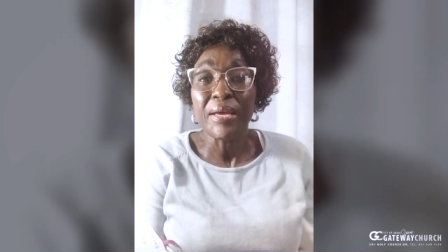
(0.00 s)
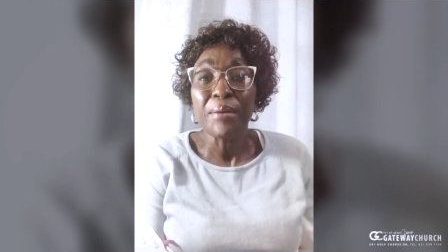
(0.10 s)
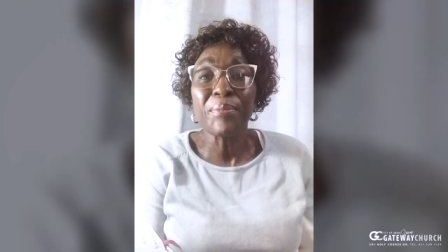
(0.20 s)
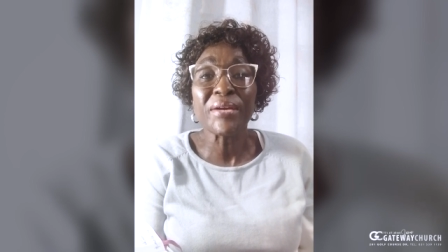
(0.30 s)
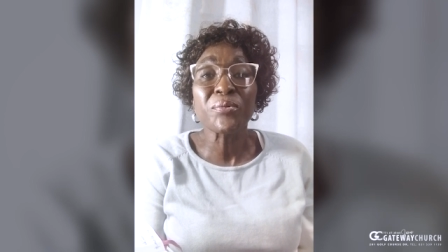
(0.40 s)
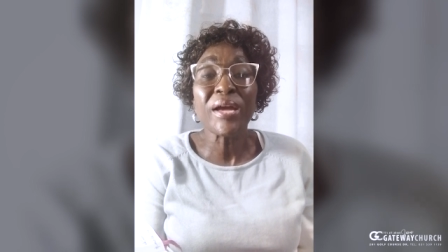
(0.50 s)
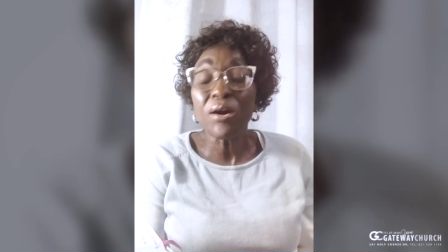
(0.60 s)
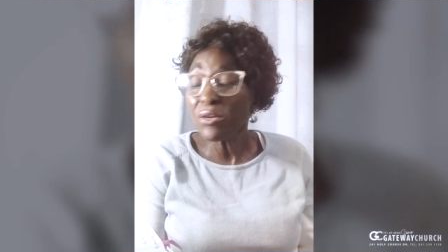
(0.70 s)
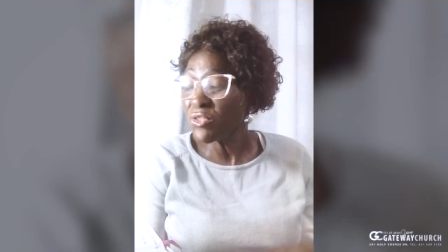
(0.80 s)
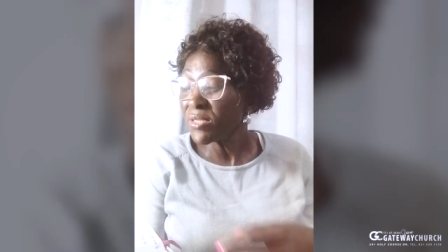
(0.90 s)
But we are
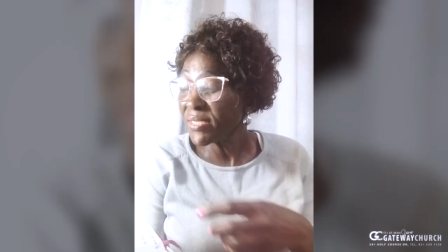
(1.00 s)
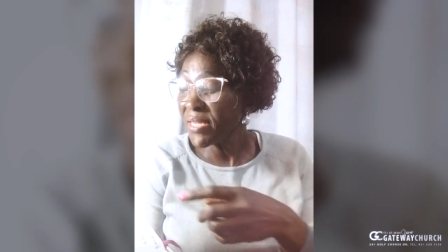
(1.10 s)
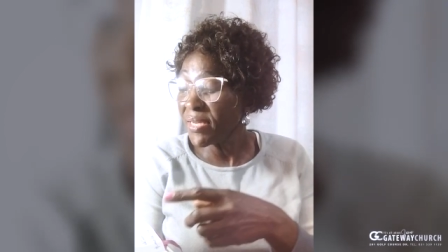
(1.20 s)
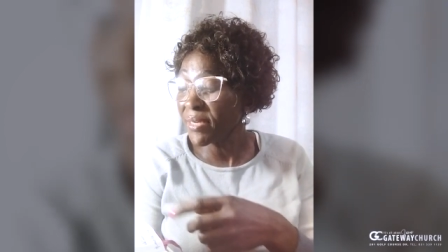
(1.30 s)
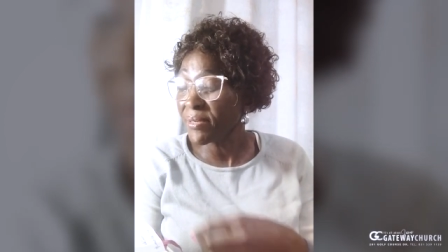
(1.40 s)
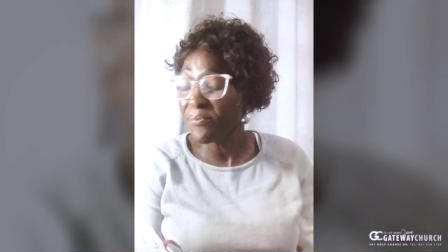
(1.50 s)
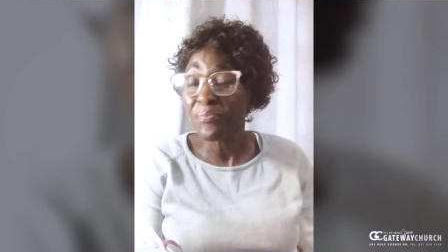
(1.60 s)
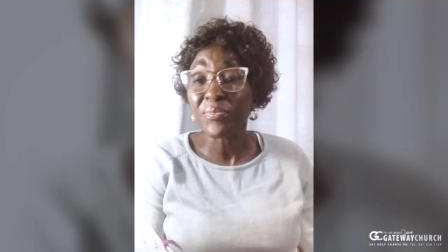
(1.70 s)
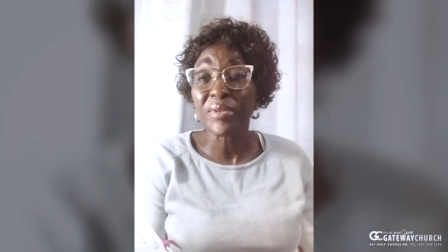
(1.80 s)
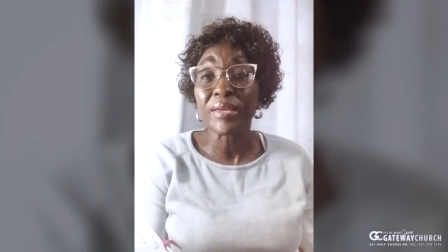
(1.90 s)
also seeing
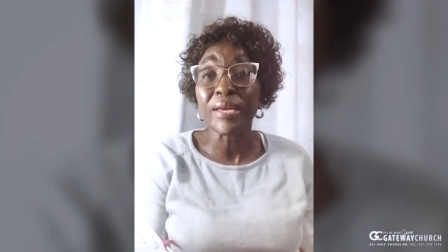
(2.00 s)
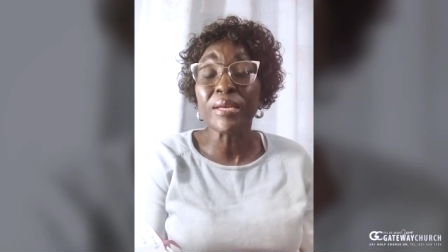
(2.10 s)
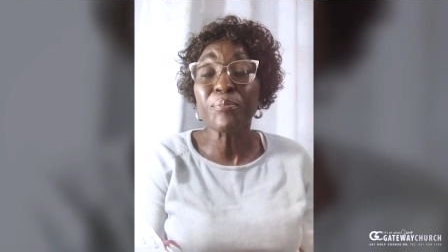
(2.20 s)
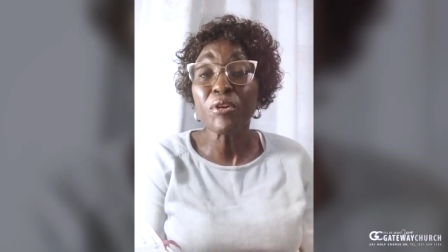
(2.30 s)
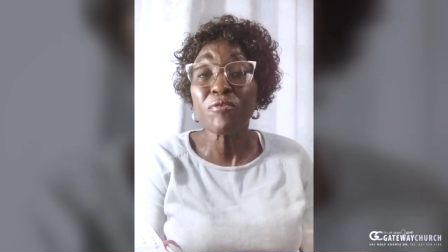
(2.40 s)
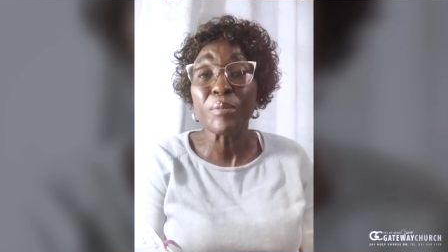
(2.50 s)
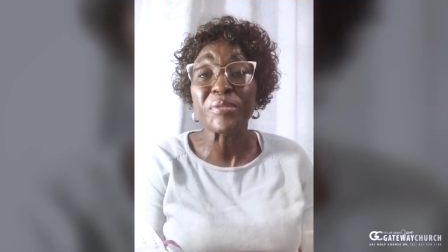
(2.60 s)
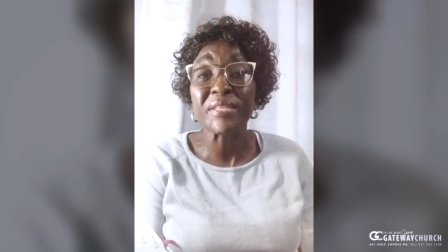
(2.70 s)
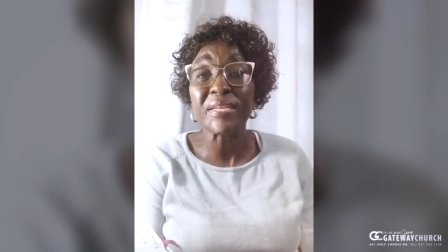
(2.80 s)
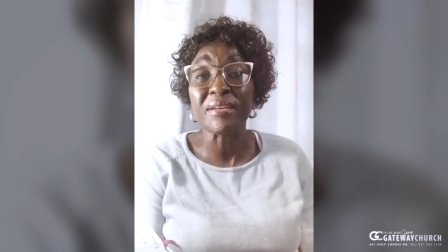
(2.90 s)
in Proverbs
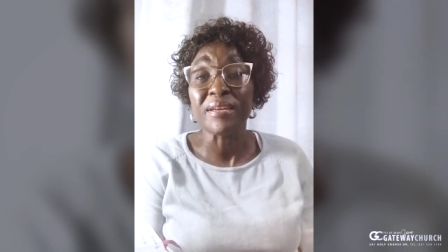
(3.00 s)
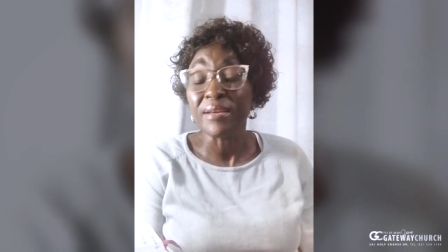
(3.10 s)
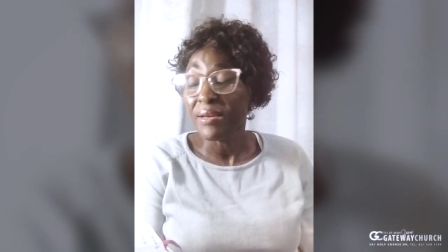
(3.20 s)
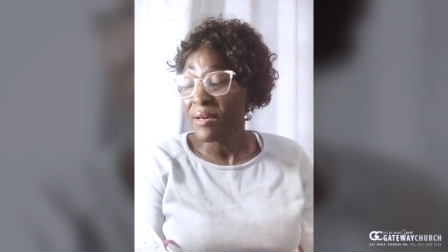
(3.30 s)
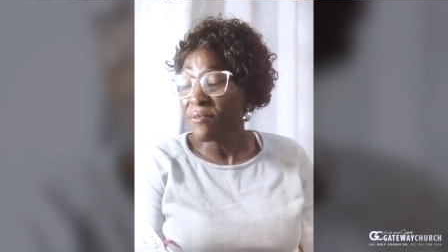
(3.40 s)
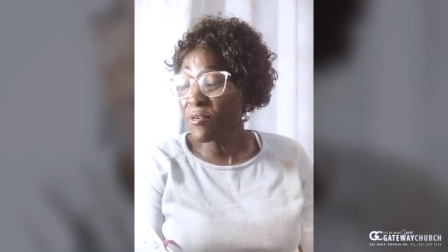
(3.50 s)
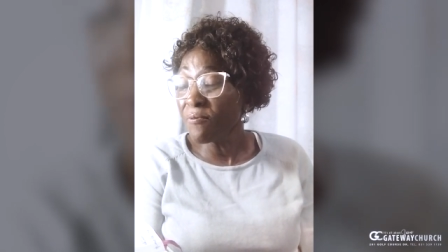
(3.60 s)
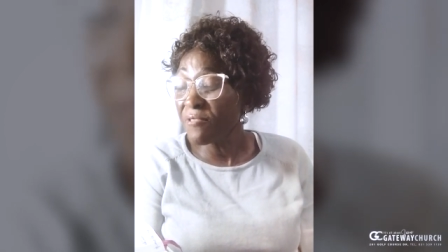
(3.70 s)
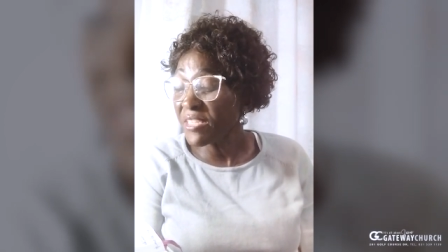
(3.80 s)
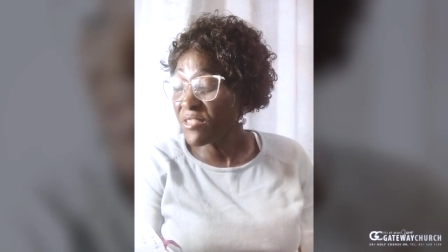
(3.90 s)
3, from
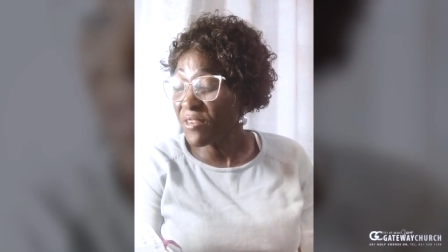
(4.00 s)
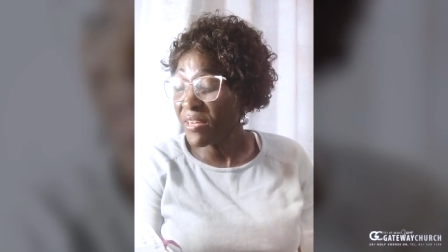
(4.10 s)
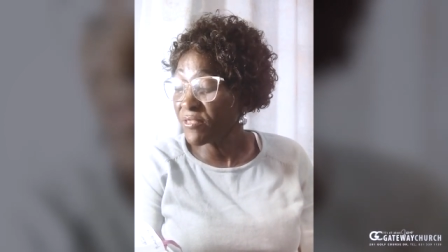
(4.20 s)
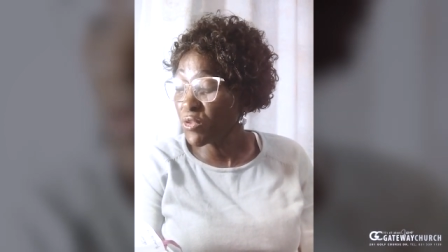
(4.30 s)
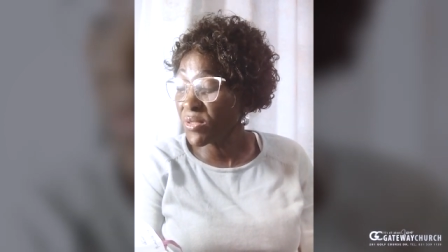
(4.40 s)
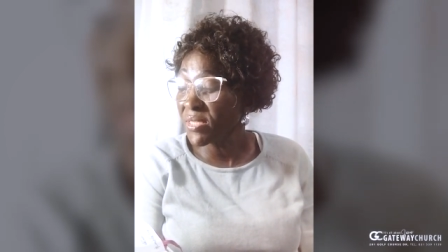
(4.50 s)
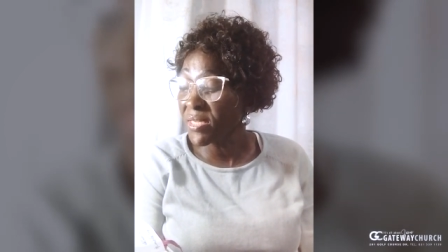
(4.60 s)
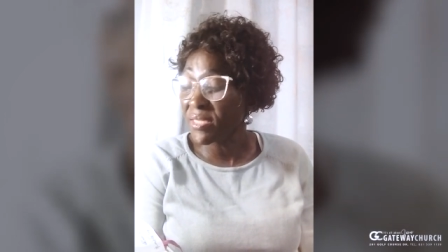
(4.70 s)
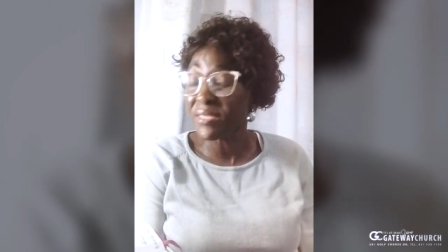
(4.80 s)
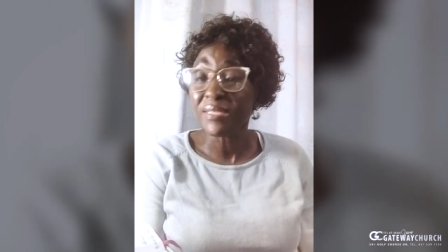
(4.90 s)
verse 5 to
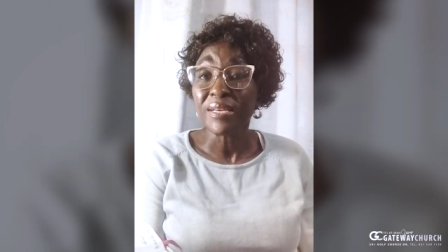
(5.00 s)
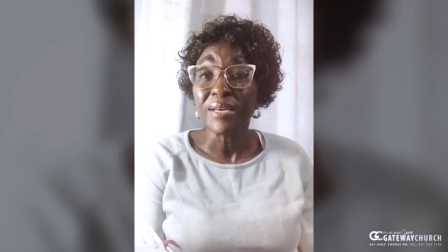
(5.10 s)
6,